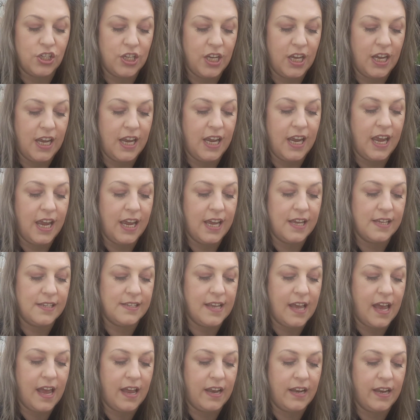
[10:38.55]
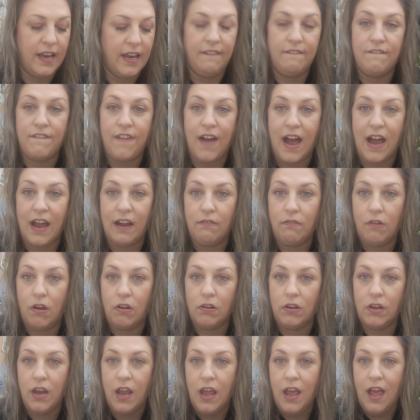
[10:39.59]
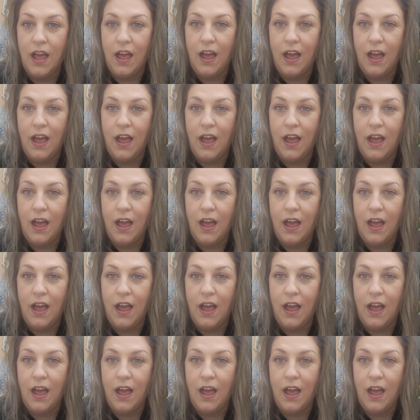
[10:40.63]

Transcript: She is an Environ